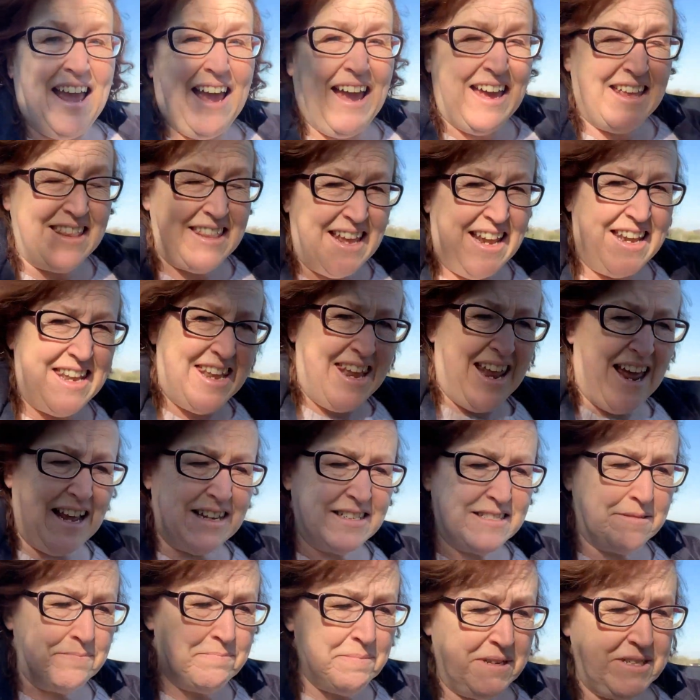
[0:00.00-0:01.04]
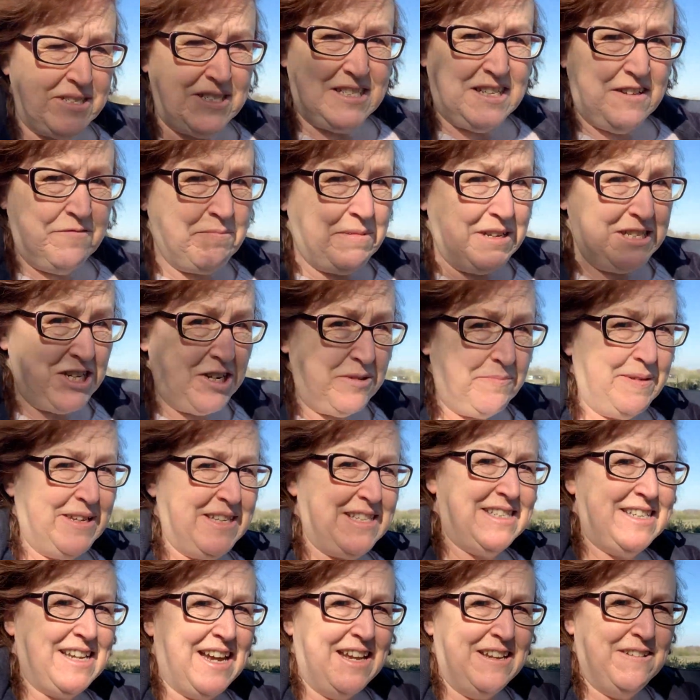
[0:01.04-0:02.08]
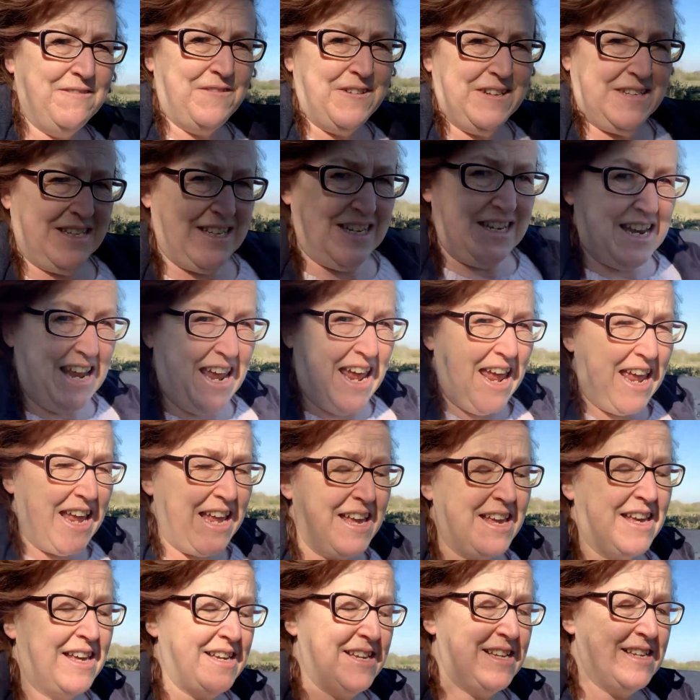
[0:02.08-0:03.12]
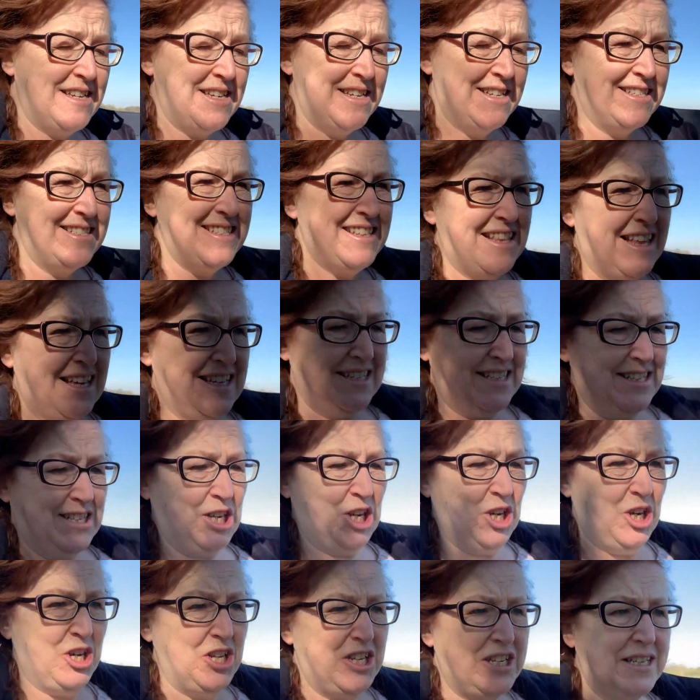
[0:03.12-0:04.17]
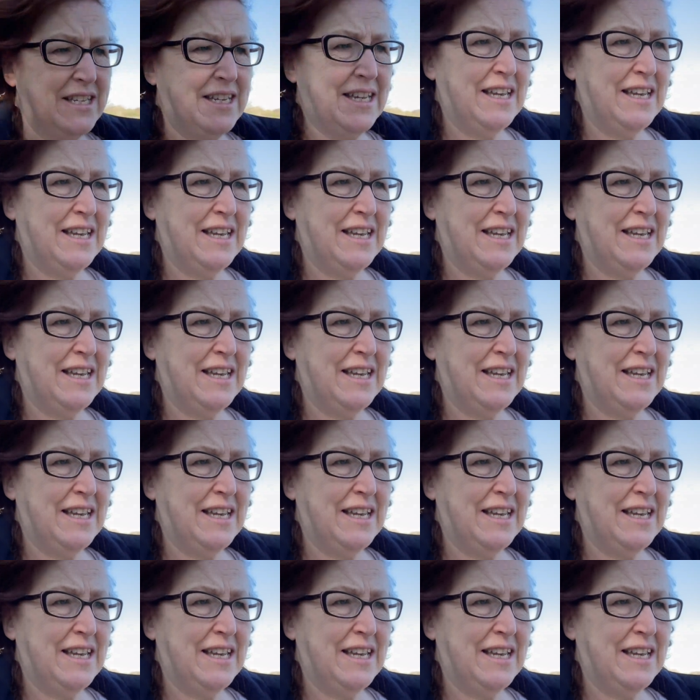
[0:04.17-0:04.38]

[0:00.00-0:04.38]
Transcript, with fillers: And then that's most of my job he's done for today. So that's good.